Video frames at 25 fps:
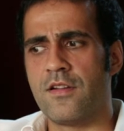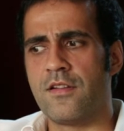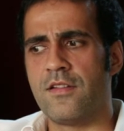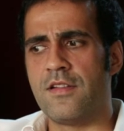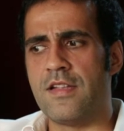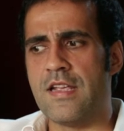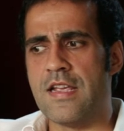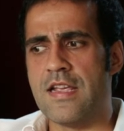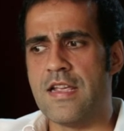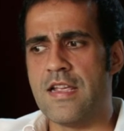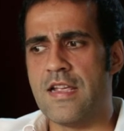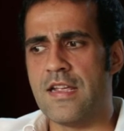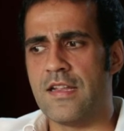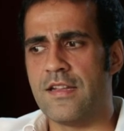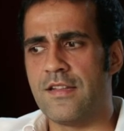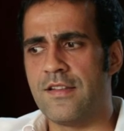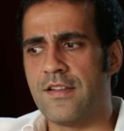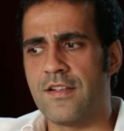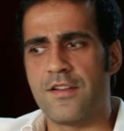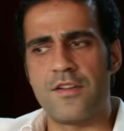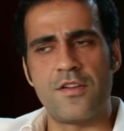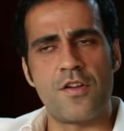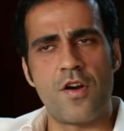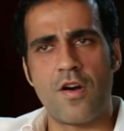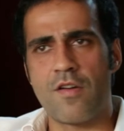the
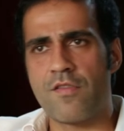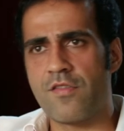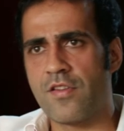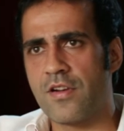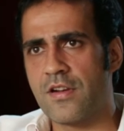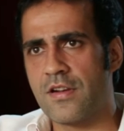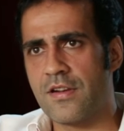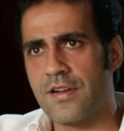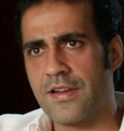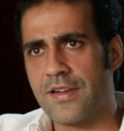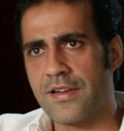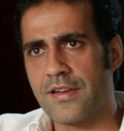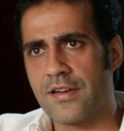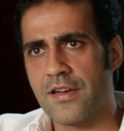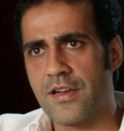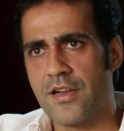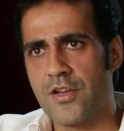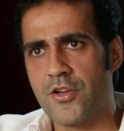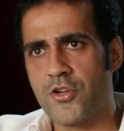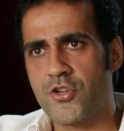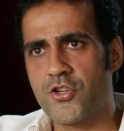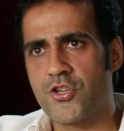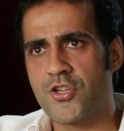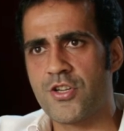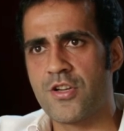Indian novel in
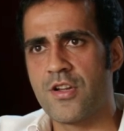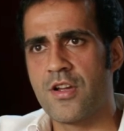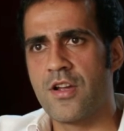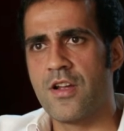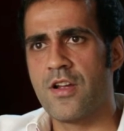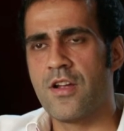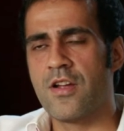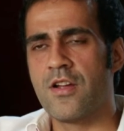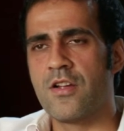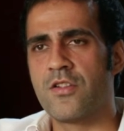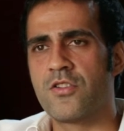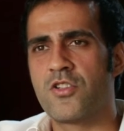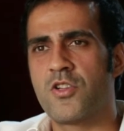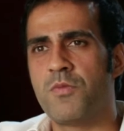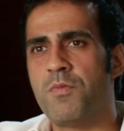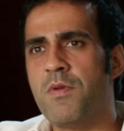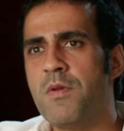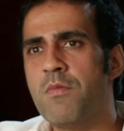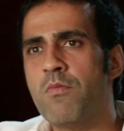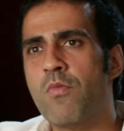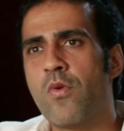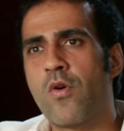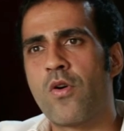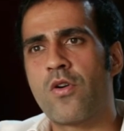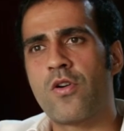English to be
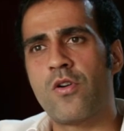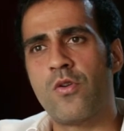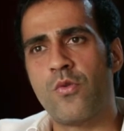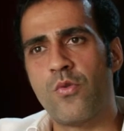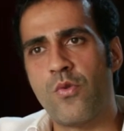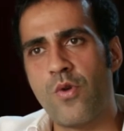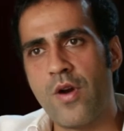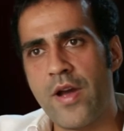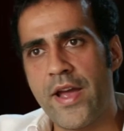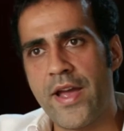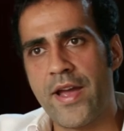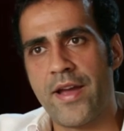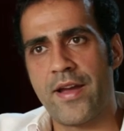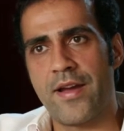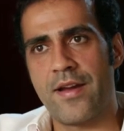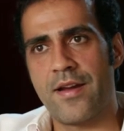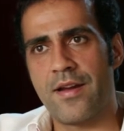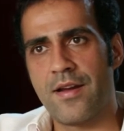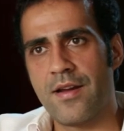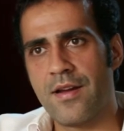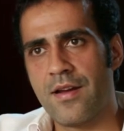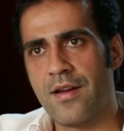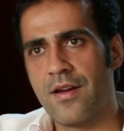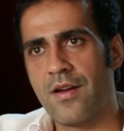more aware